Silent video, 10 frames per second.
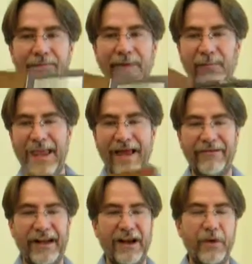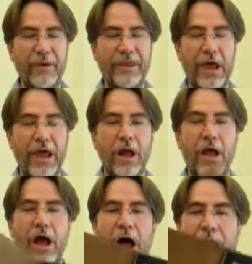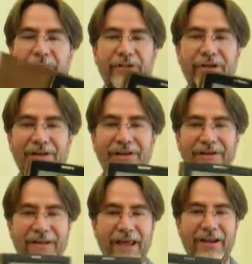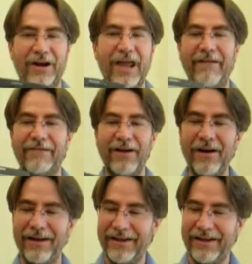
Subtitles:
We have it here with a optional leather cover,